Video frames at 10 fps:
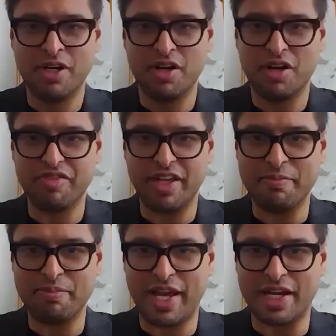of
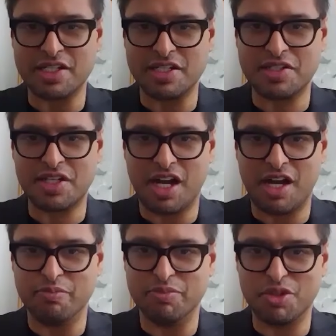impact has
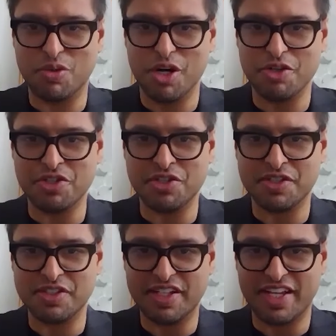come. Quote,
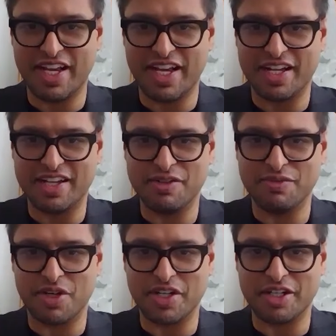
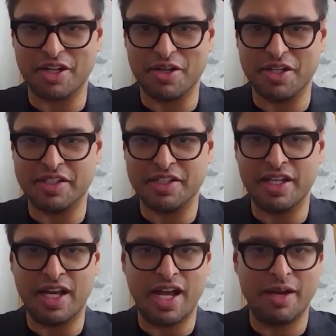Ronnie Cohen.
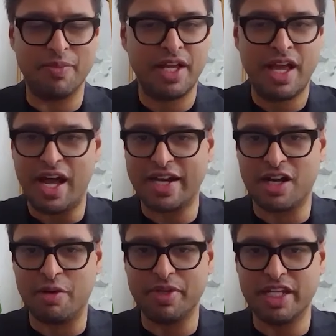I
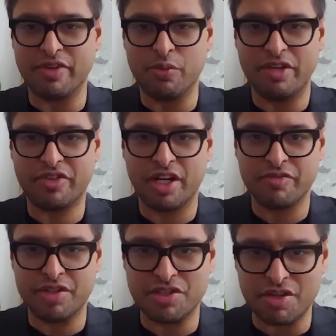can't believe it. We've
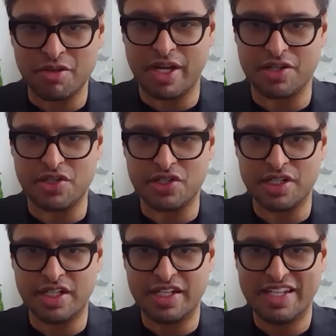covered so much
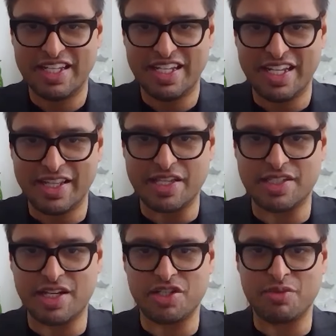in that
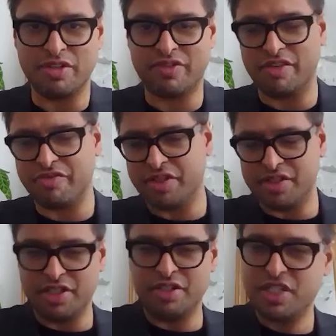session. We've covered
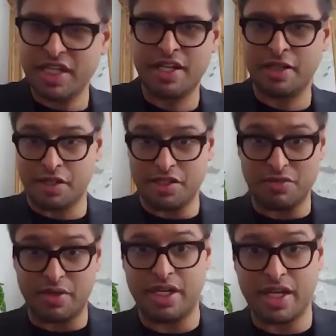the New Deal,
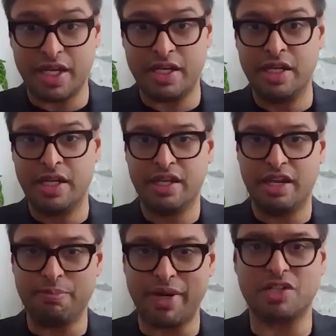1929,
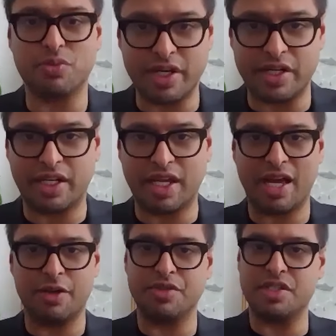impact-weighted
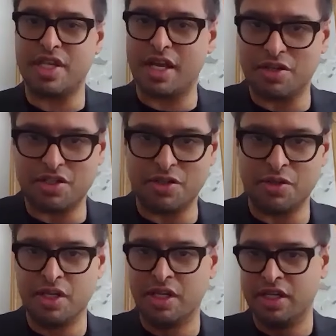accounts, how to
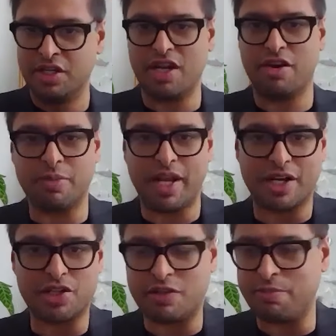do charitable
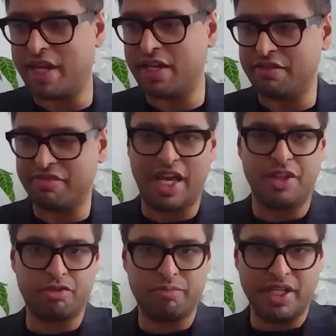action better,
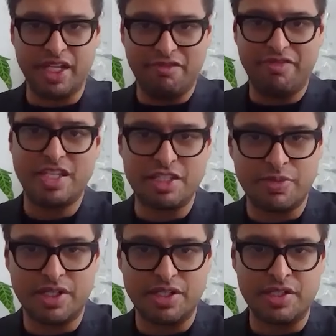philanthropy,
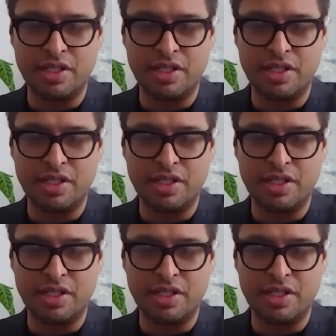investment,